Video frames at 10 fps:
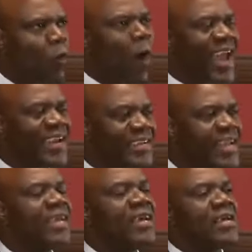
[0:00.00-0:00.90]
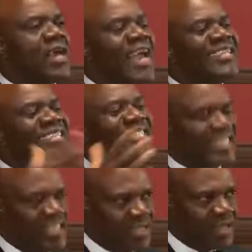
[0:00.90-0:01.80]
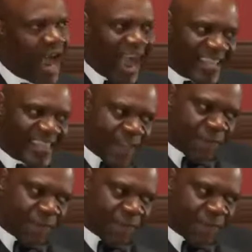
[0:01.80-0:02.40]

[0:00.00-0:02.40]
one entity, either a